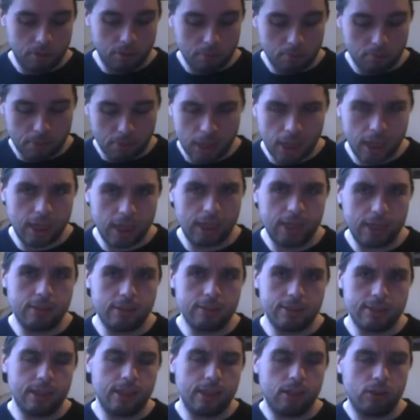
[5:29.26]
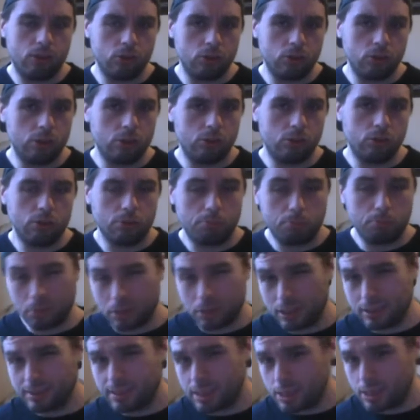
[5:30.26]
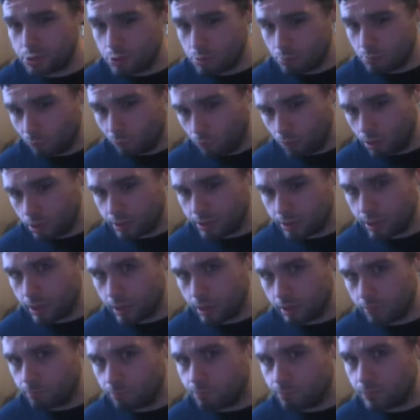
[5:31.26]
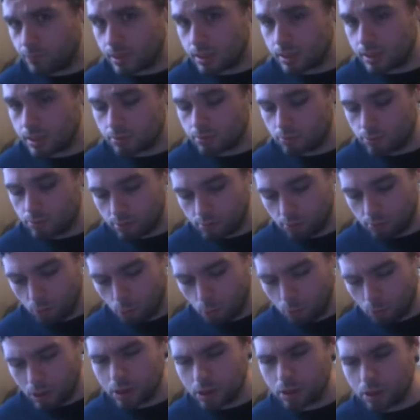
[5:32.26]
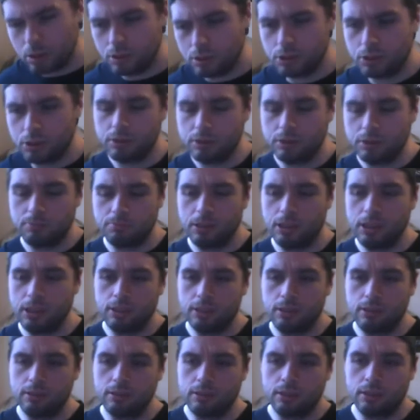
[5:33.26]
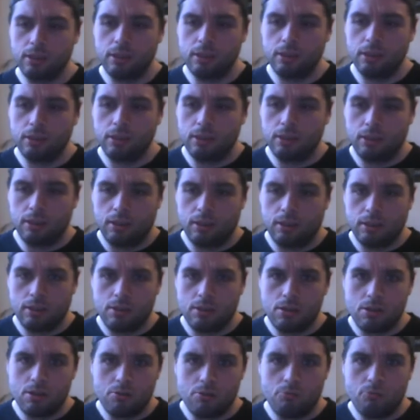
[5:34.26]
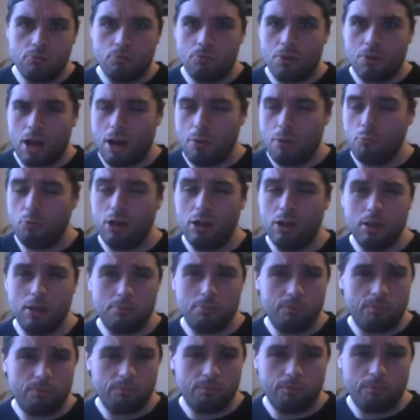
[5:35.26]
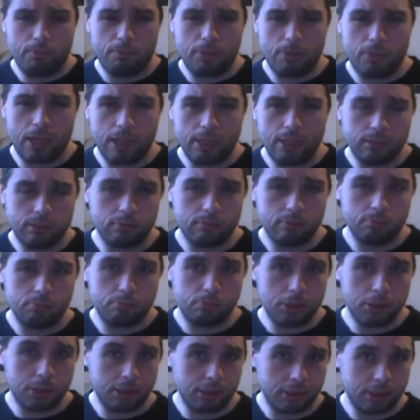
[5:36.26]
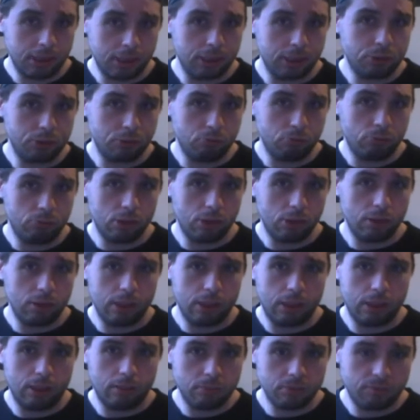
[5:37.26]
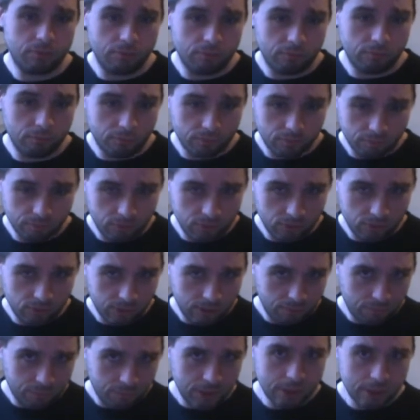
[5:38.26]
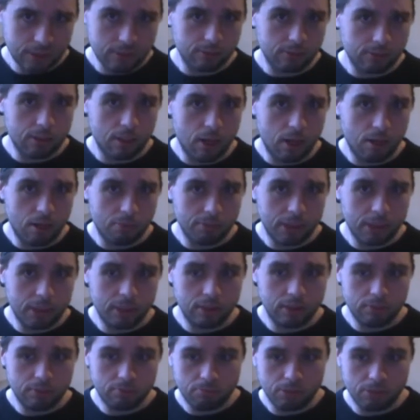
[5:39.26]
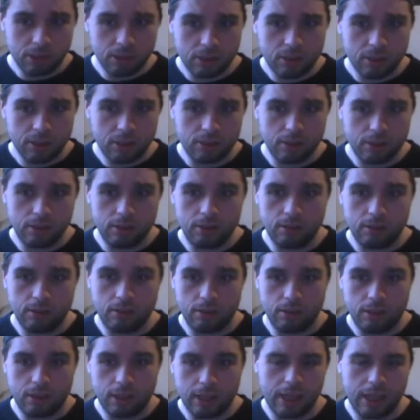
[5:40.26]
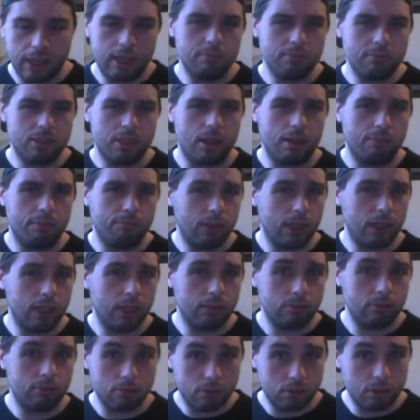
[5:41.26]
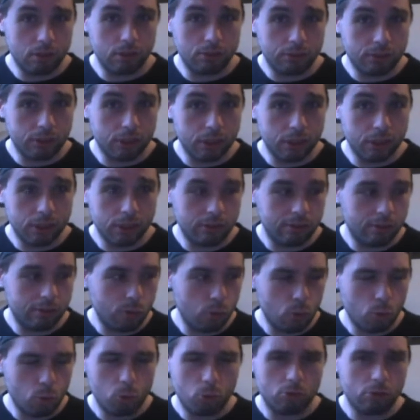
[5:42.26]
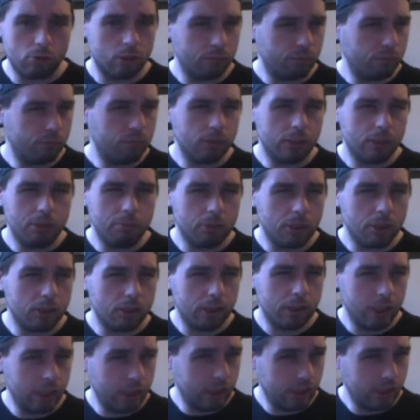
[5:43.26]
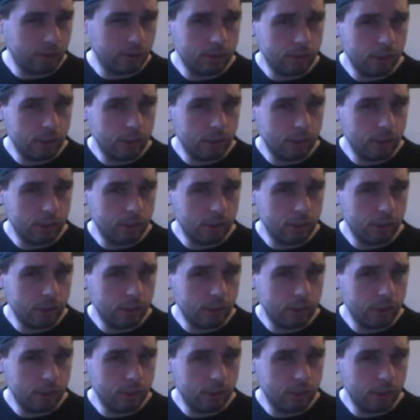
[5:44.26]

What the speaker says: buy and download PlayStation 1 games, which is because I want to buy some PlayStation 1 games with physical copies, but the games I find online or the flea market,